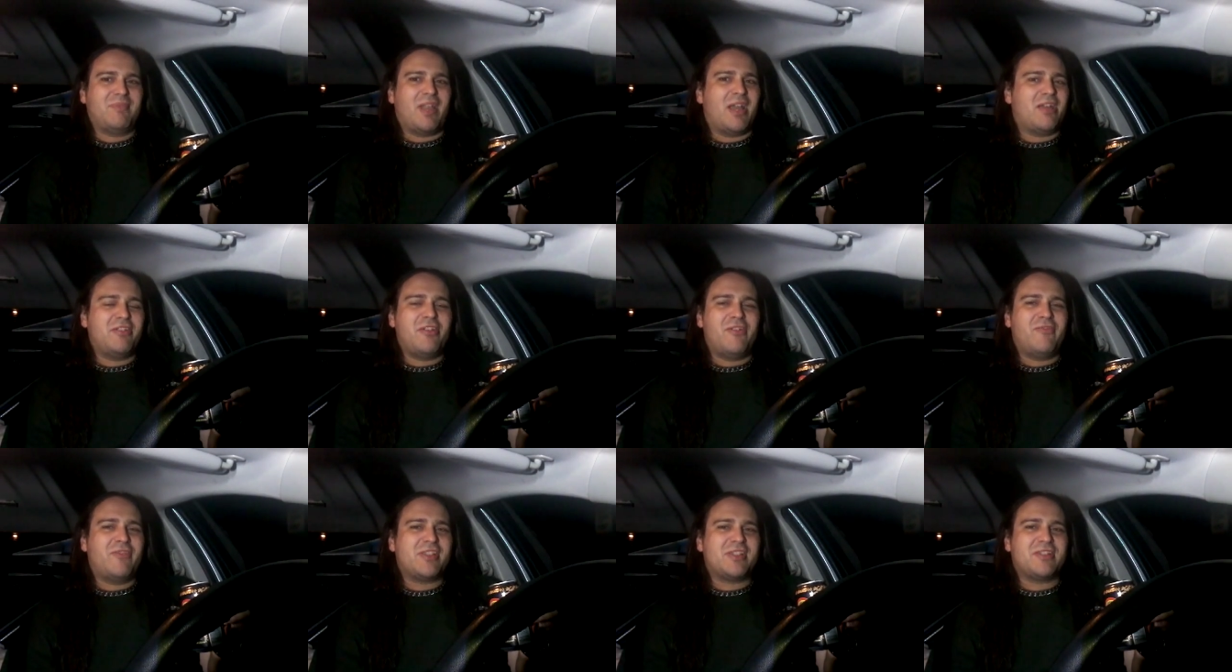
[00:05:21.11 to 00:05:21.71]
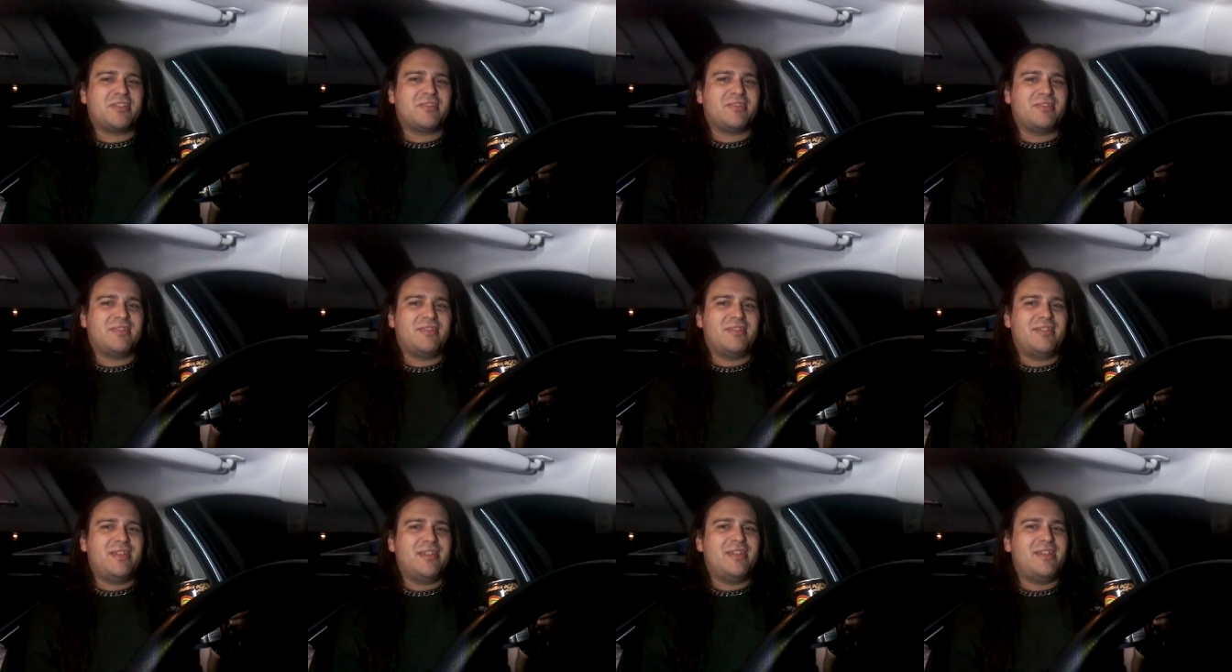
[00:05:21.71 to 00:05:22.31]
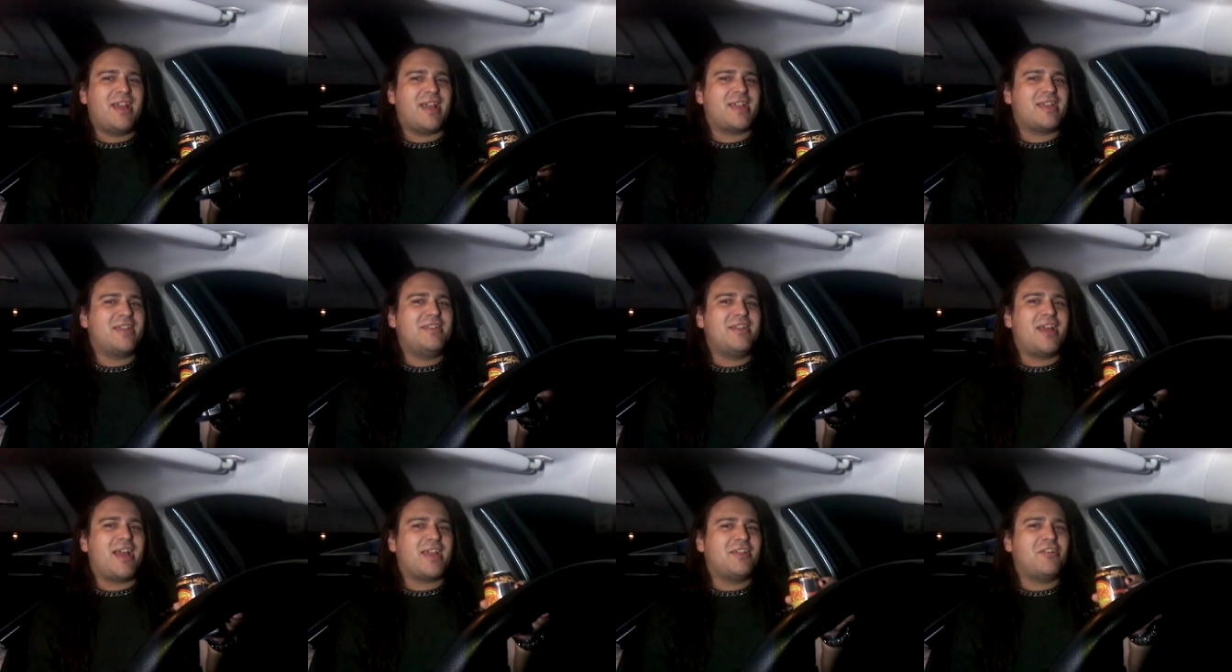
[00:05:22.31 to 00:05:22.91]
don't know if it's... I
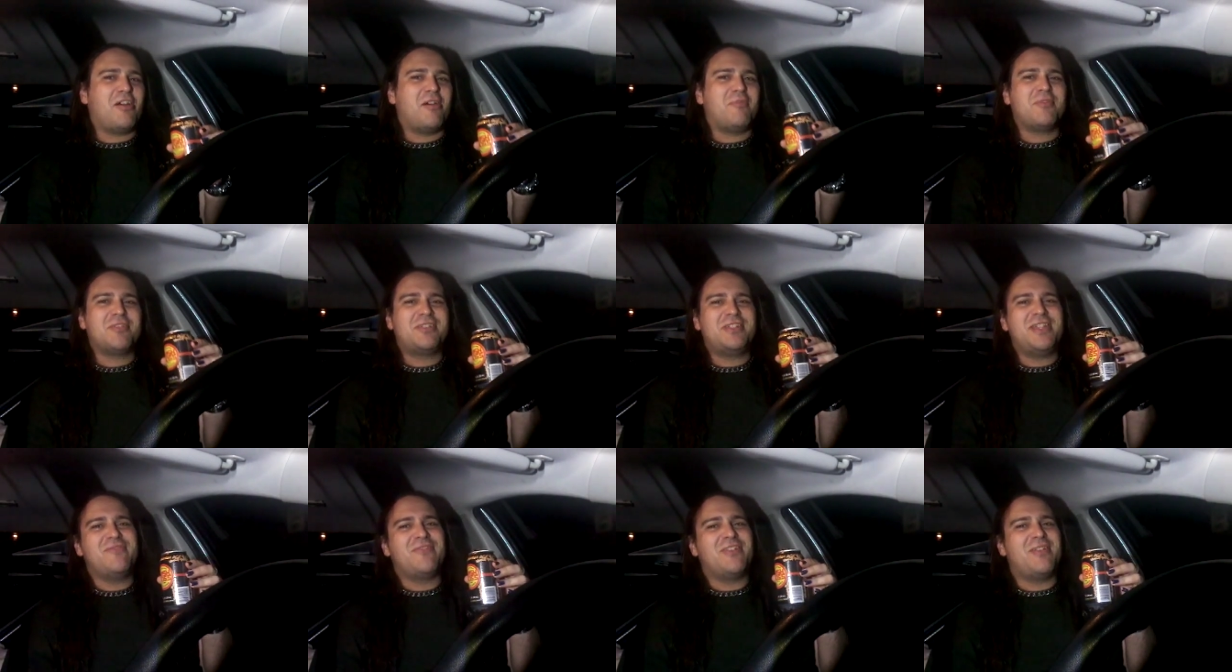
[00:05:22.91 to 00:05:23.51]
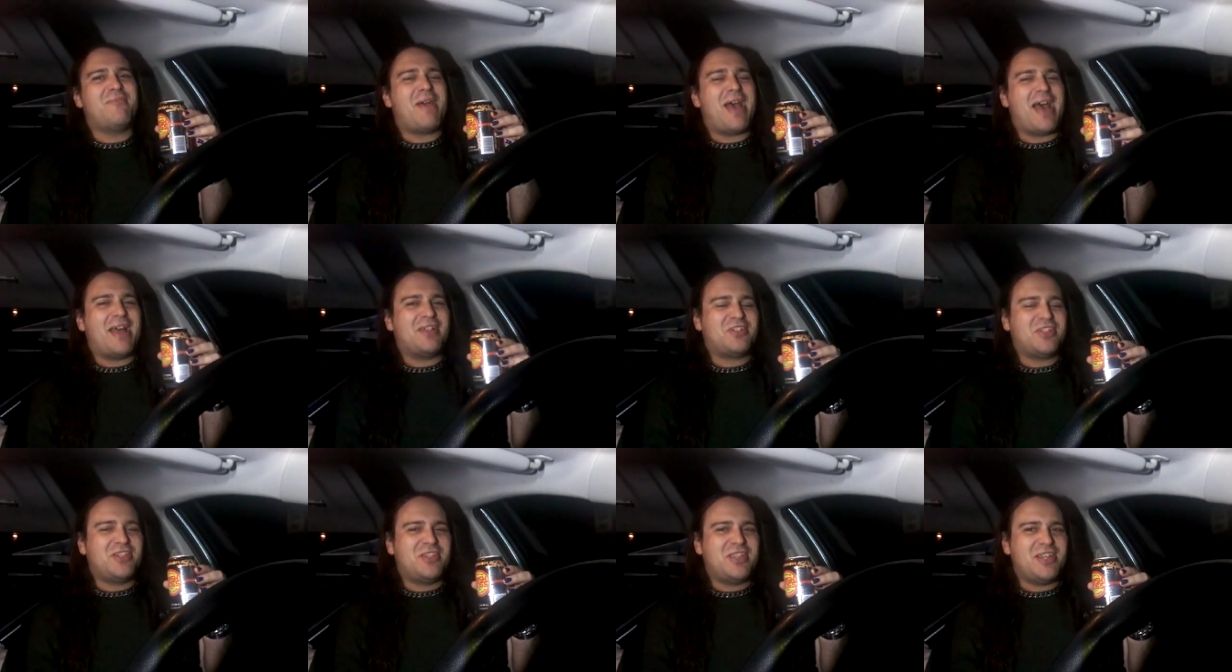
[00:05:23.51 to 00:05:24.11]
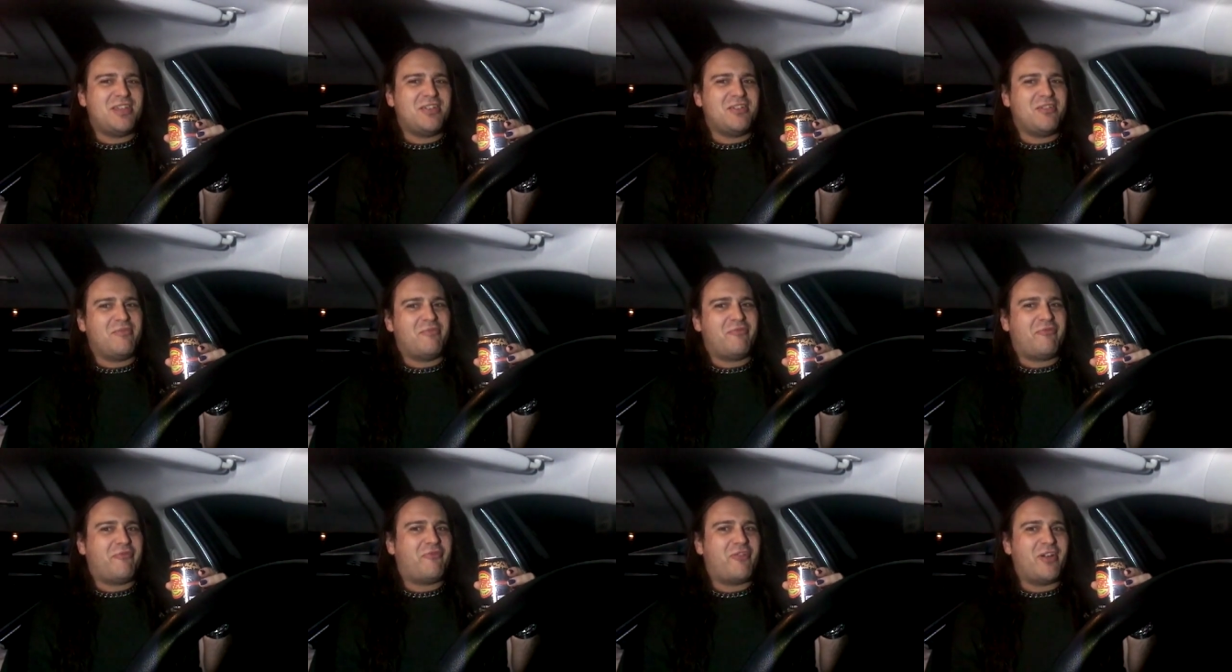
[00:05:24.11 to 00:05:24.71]
can almost even imagine the
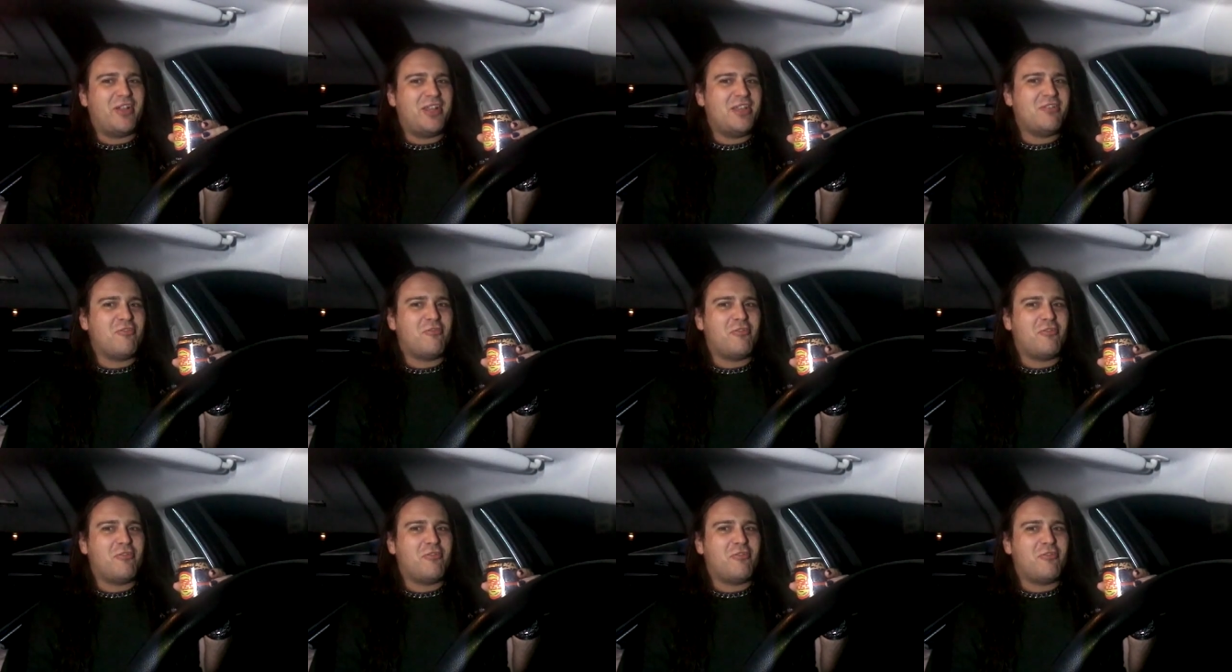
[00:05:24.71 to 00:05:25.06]
funny